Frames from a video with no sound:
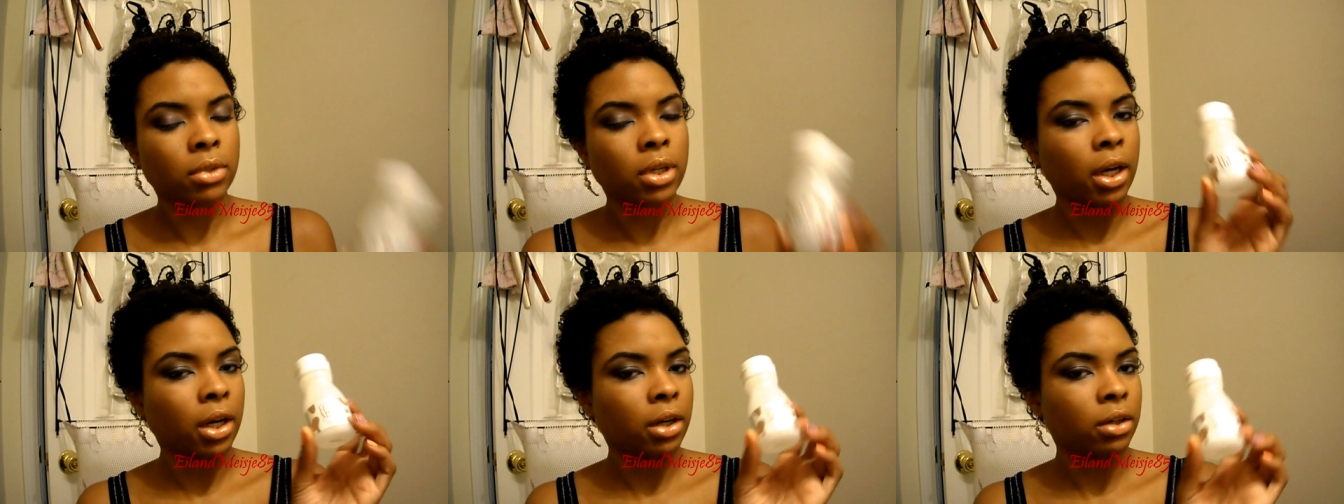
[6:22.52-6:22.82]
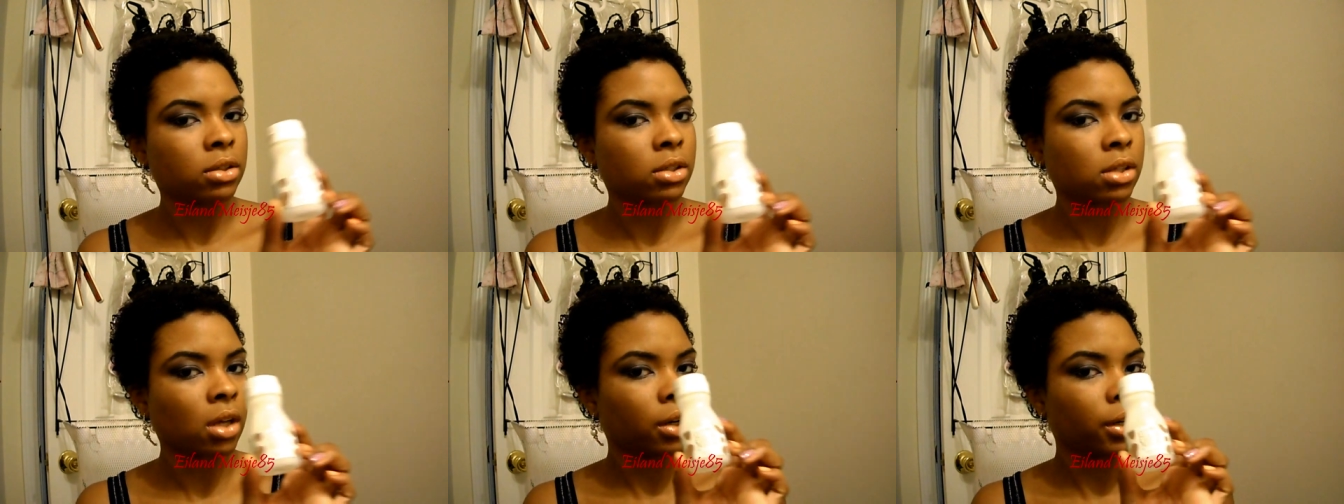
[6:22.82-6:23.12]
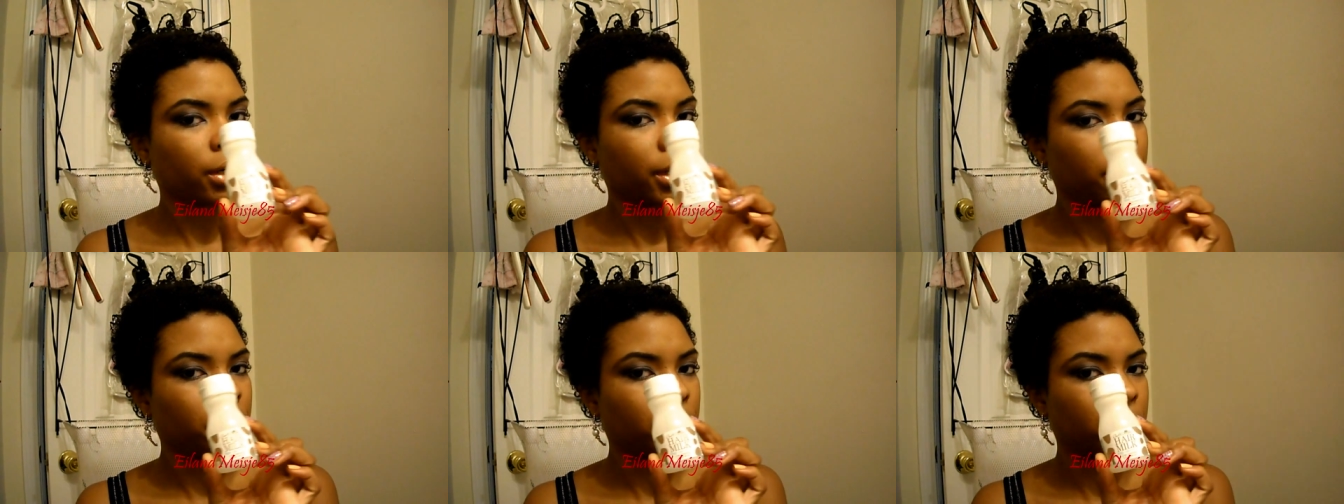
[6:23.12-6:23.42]
Carol's Daughter
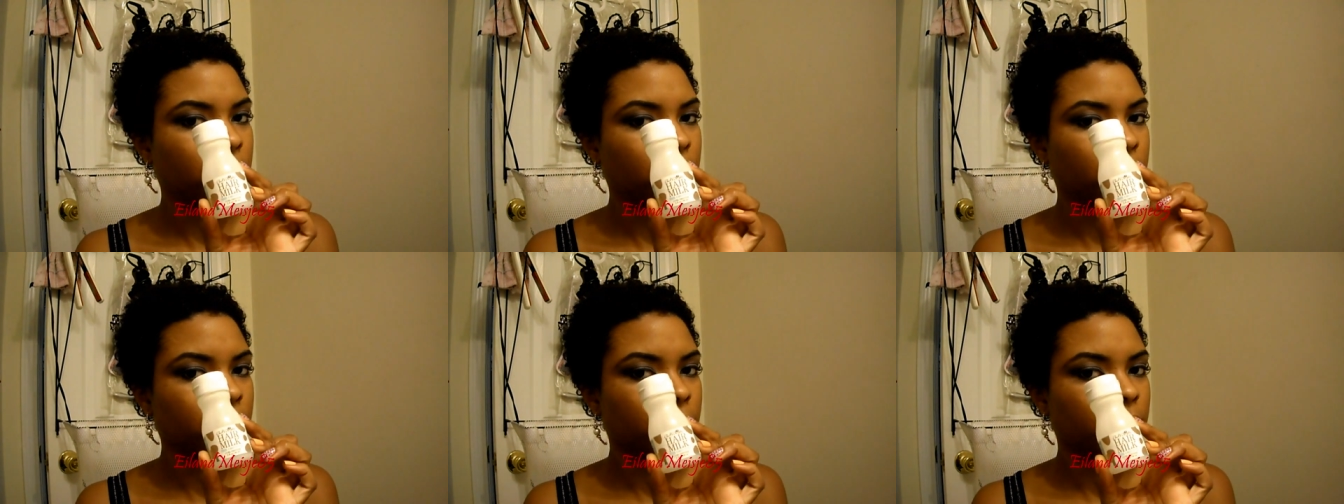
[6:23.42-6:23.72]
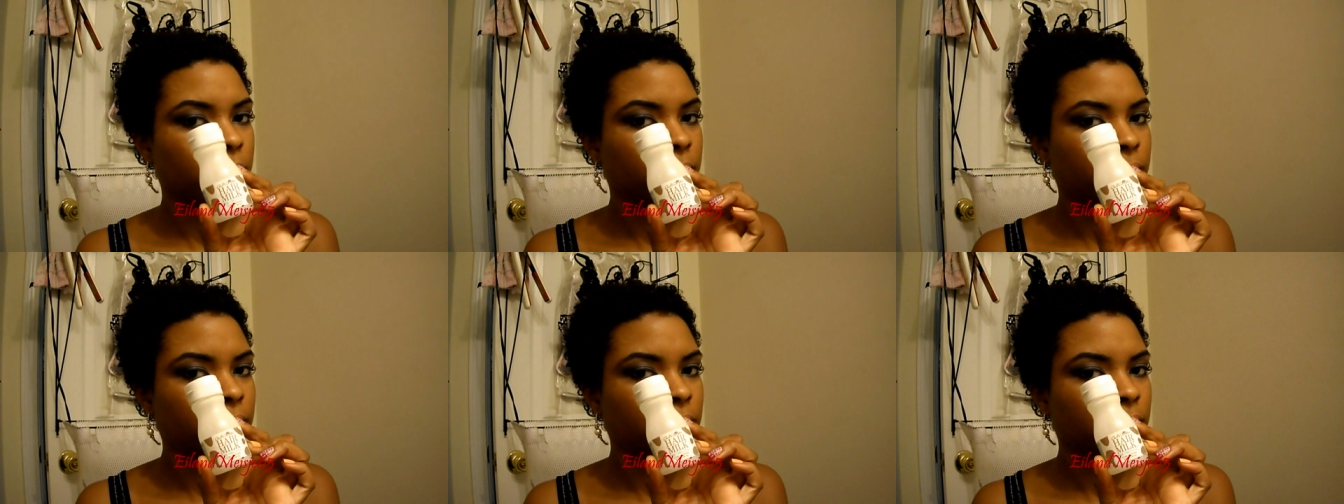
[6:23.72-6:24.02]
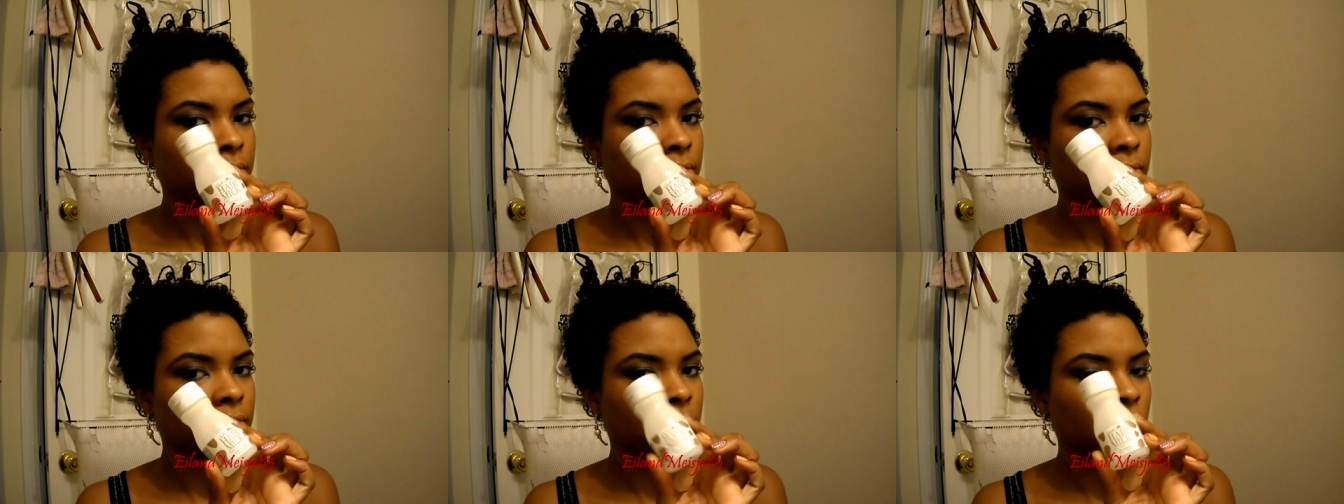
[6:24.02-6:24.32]
Hair Milk
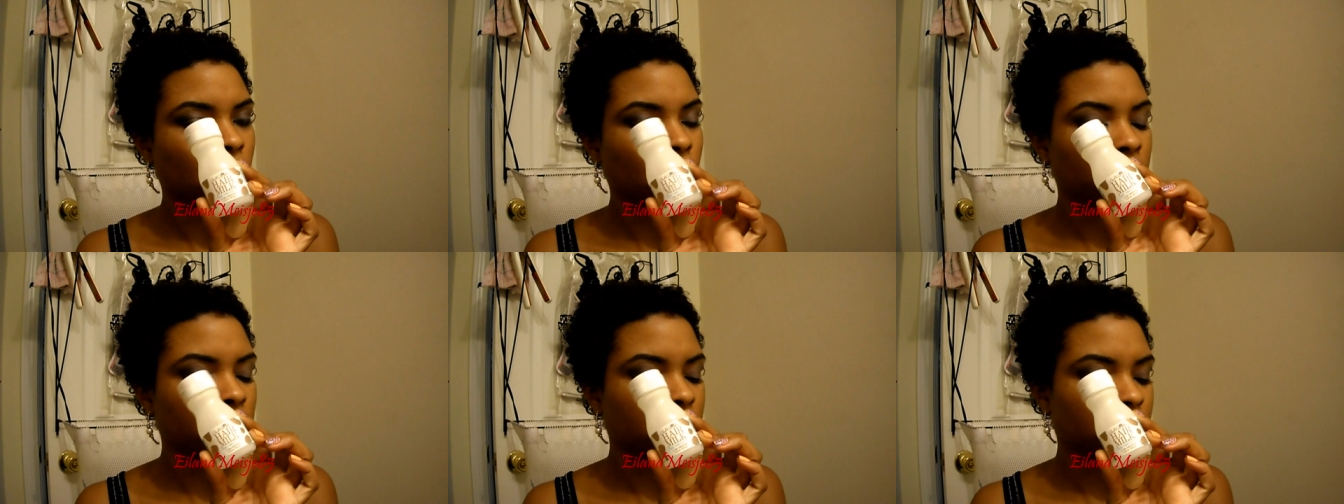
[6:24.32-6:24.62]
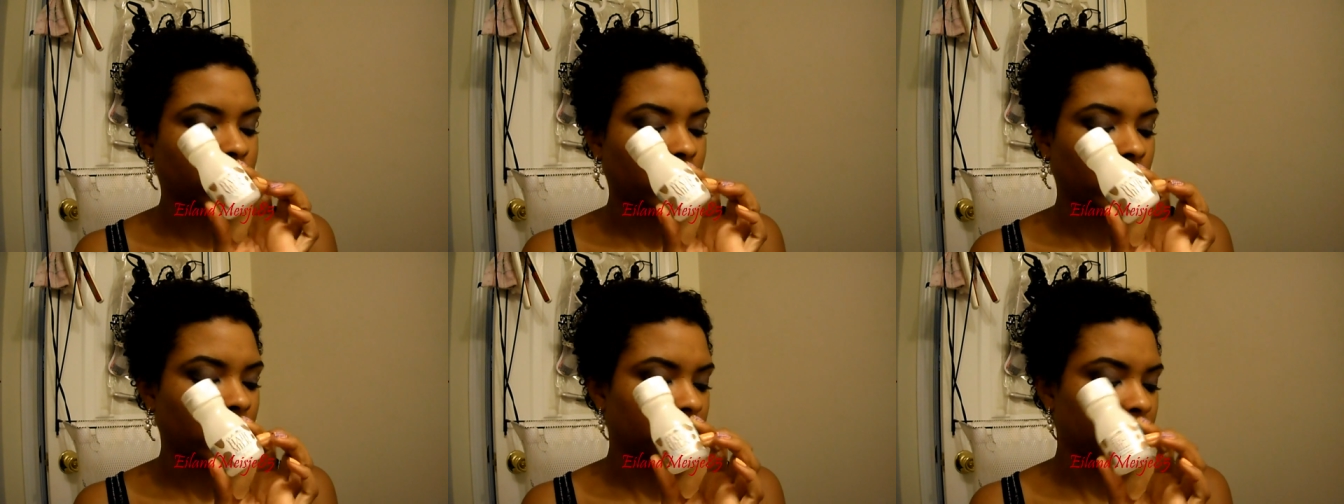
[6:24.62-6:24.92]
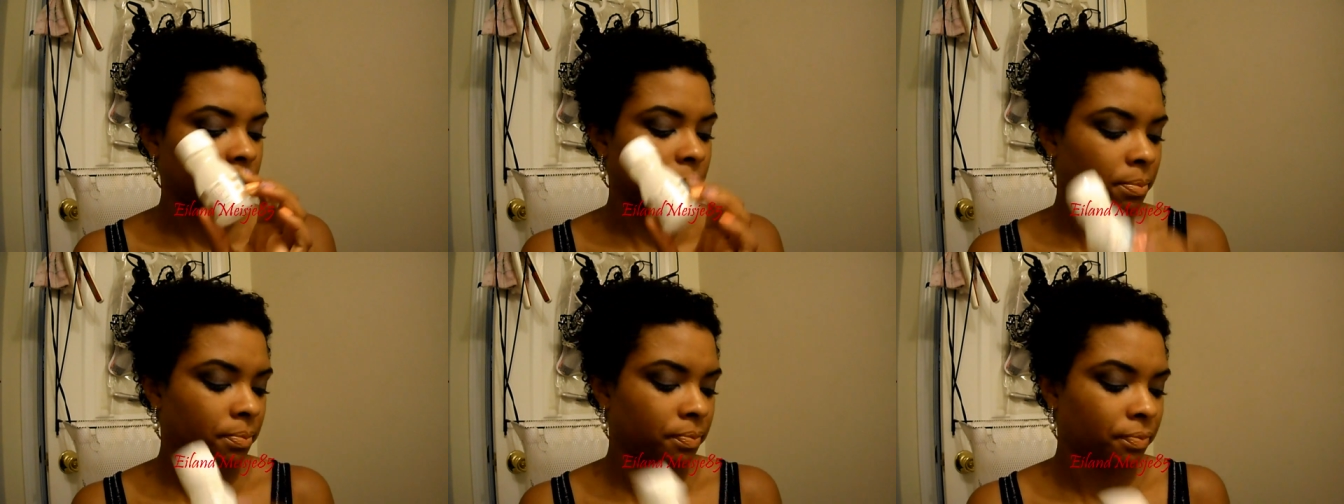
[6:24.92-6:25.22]
Curl
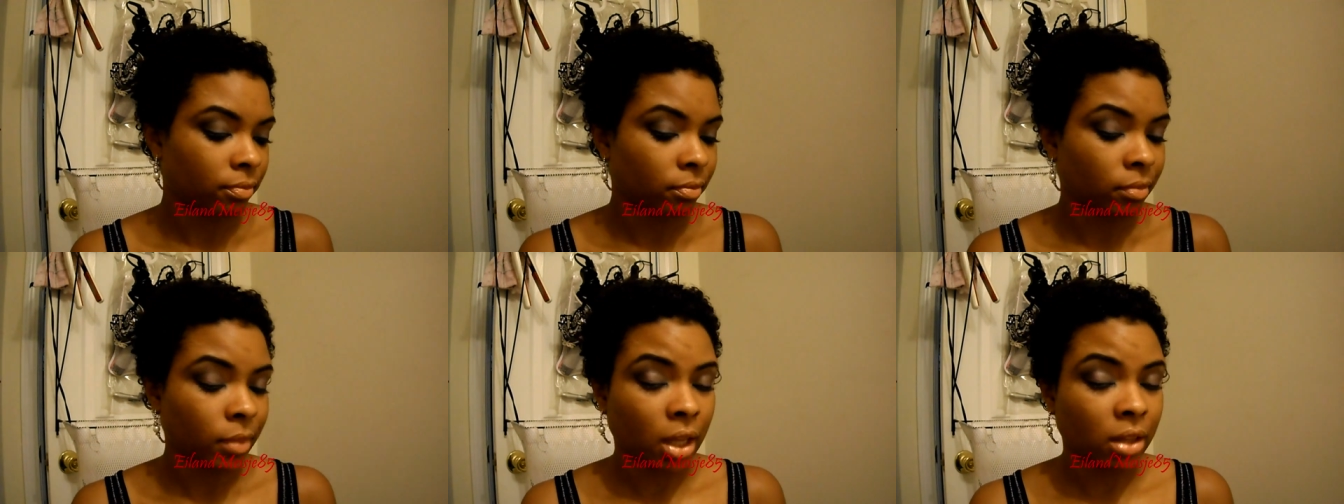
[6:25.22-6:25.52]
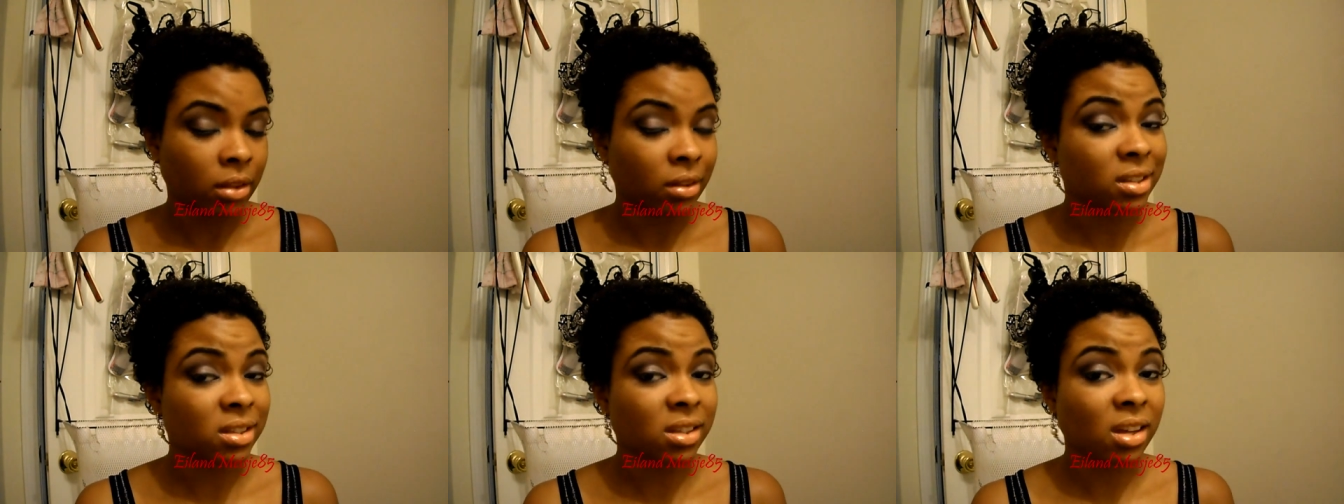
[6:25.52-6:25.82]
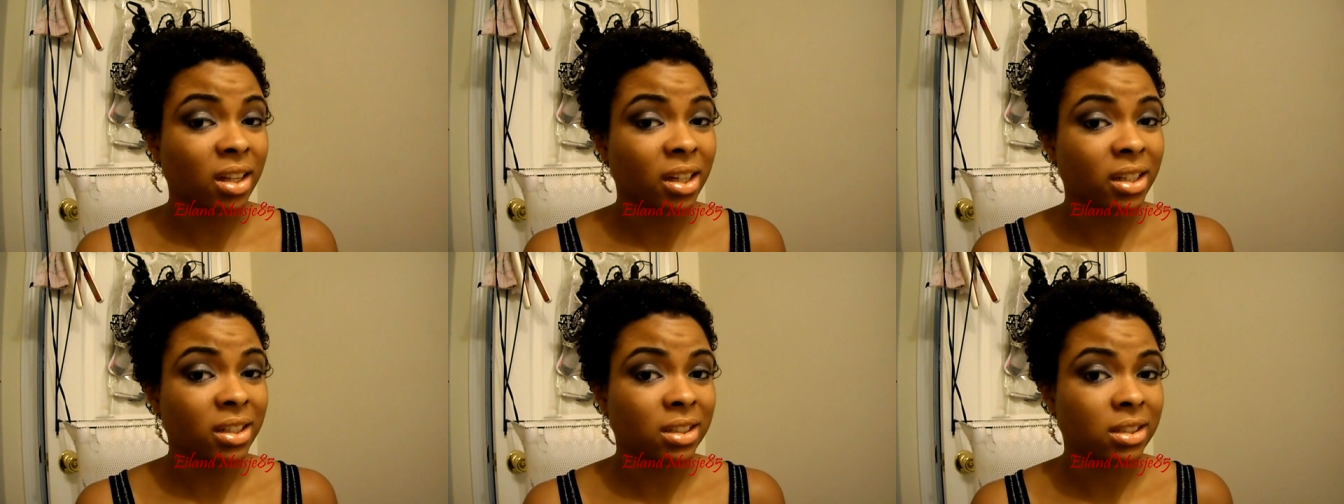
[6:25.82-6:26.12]
Definer that's
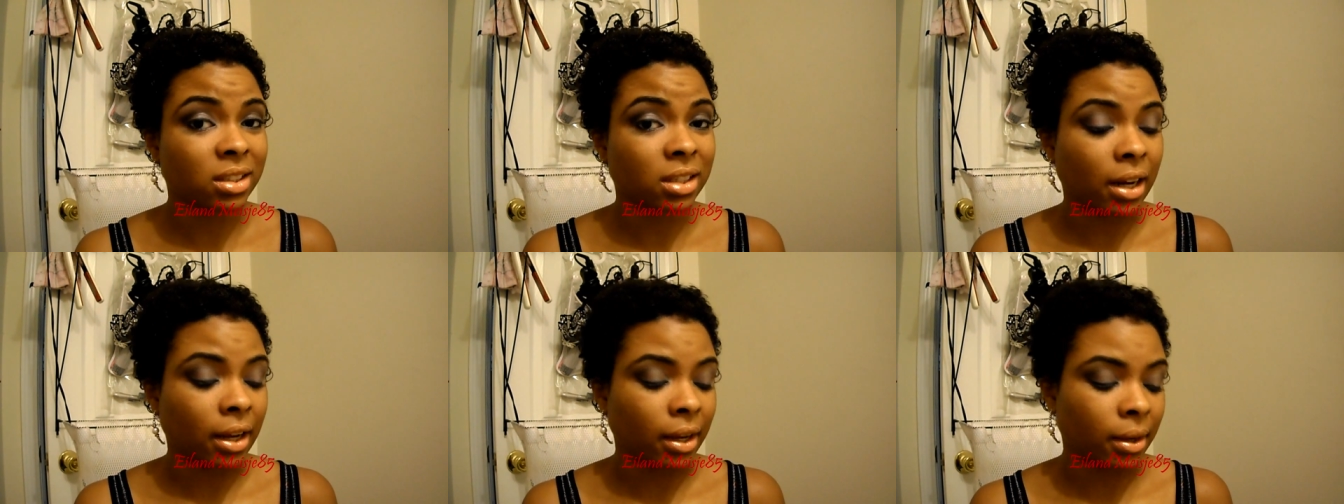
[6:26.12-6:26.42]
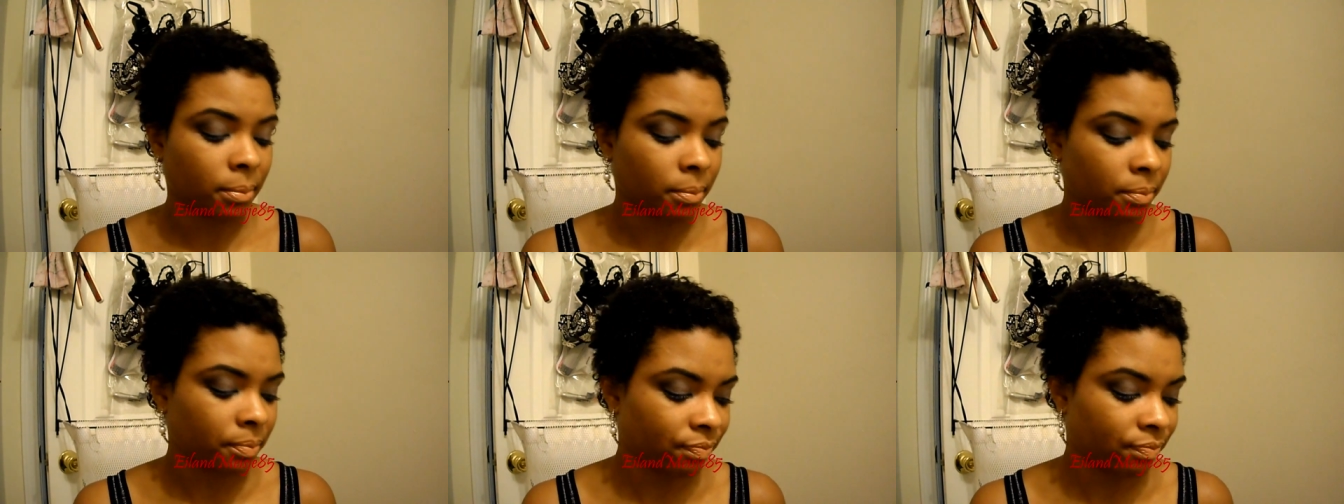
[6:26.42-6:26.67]
all I did today.